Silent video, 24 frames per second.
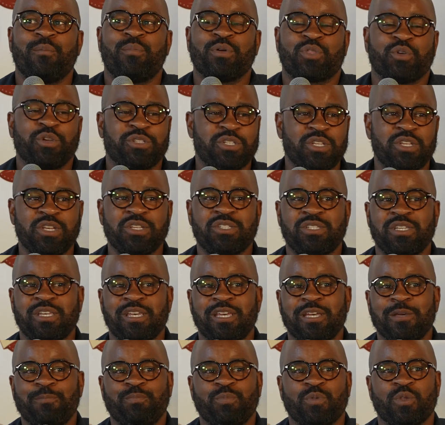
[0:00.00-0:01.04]
But
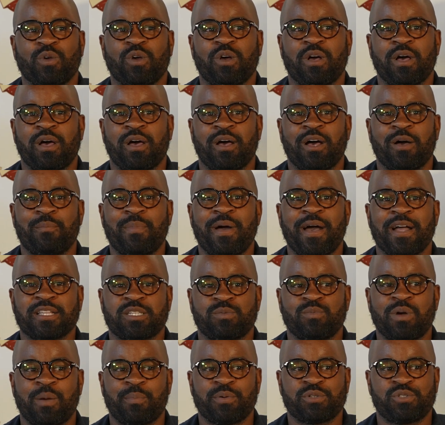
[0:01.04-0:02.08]
3CDC um,
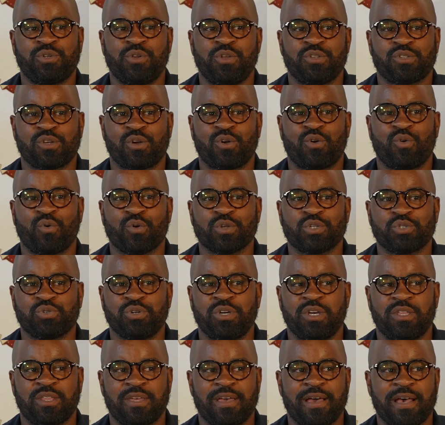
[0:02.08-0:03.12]
had some opportunities on Court
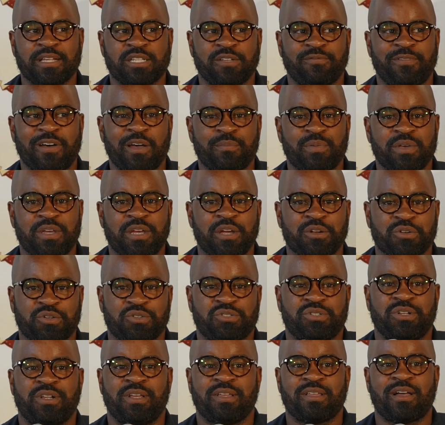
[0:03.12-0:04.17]
Street and they asked if I'd be
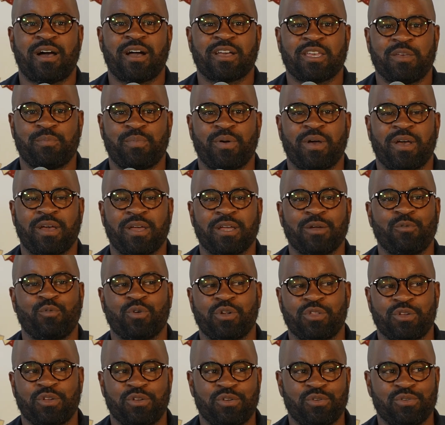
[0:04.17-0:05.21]
interested in occupying
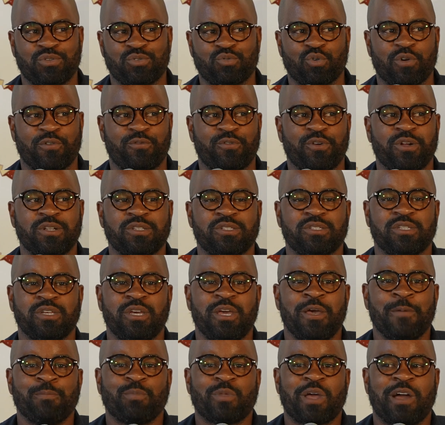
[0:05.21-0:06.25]
one of their new storefronts.
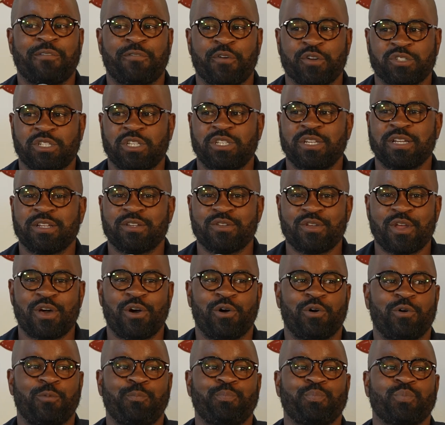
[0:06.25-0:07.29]
At first I said
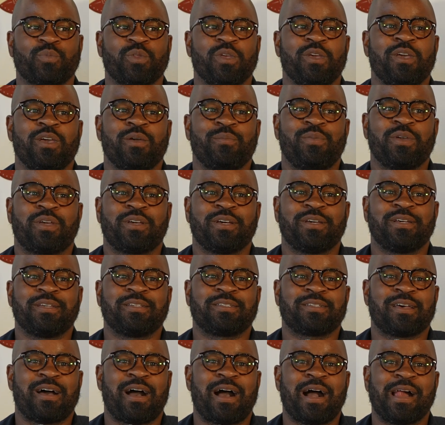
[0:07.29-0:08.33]
no
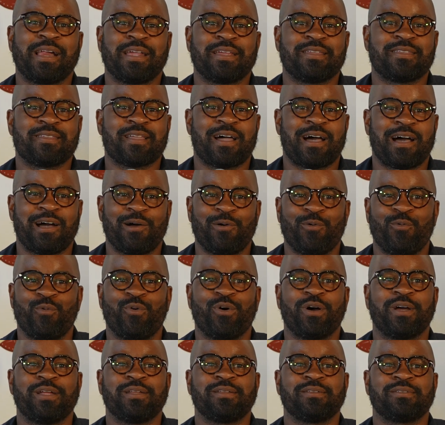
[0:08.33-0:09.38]
because I did not
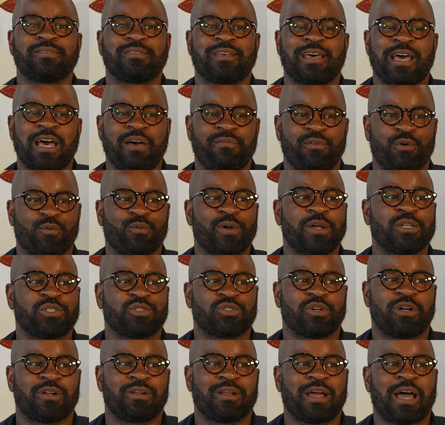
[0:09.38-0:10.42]
want to have a
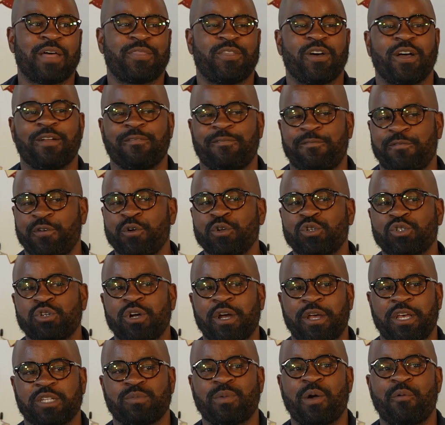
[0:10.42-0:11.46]
restaurant. I thought food
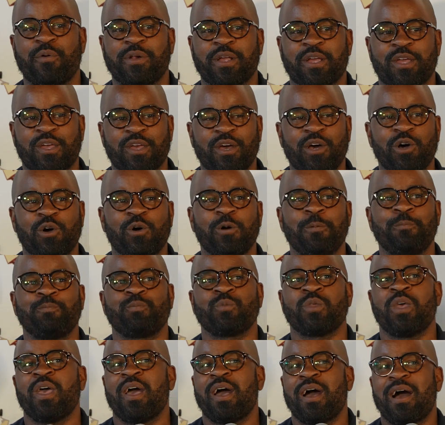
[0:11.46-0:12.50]
truck is my way to
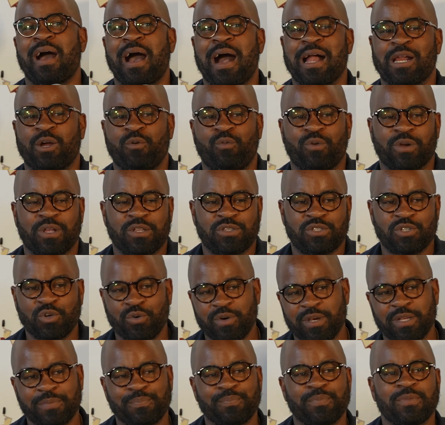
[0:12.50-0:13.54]
go. I don't want to
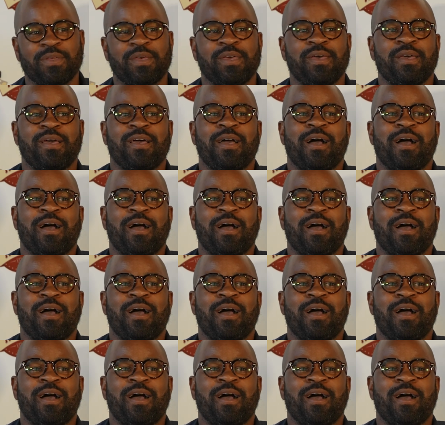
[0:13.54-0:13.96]
do it.